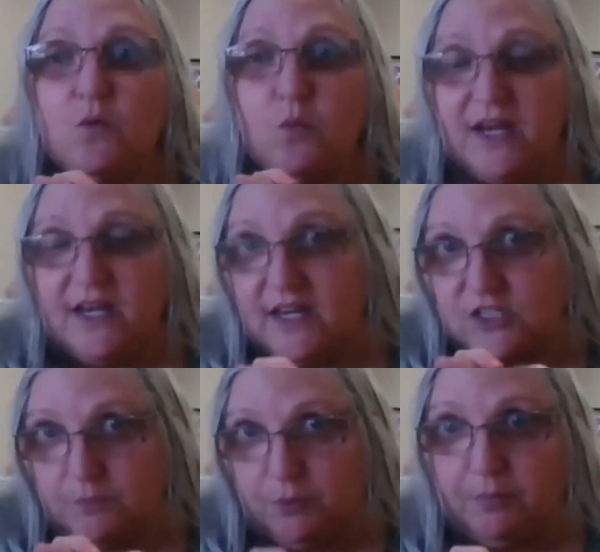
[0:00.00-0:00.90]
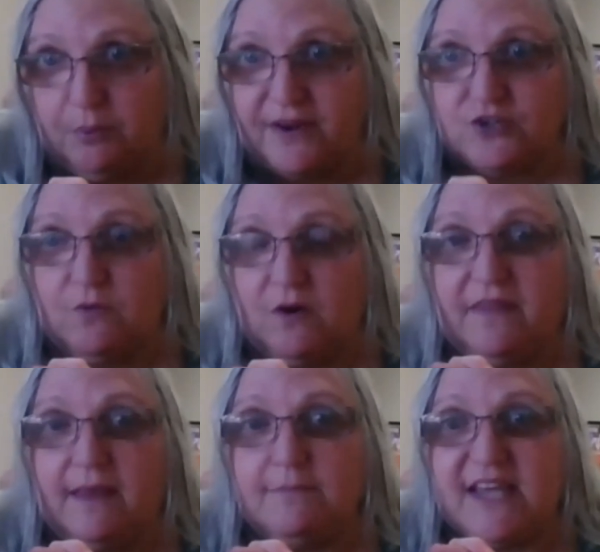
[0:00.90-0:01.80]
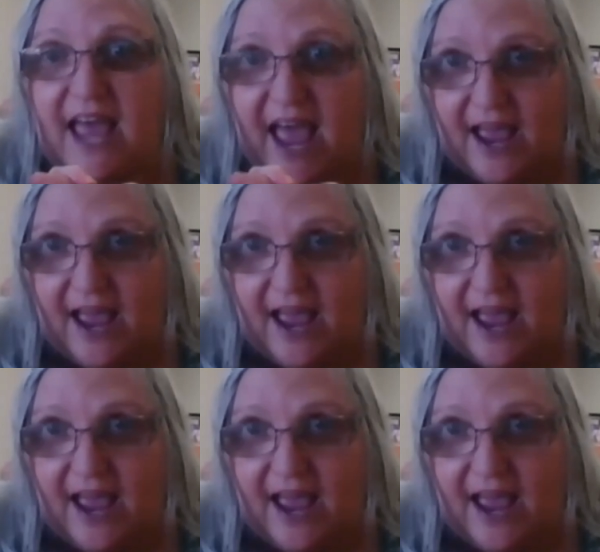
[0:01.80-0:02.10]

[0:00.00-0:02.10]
We need to put pressure on them to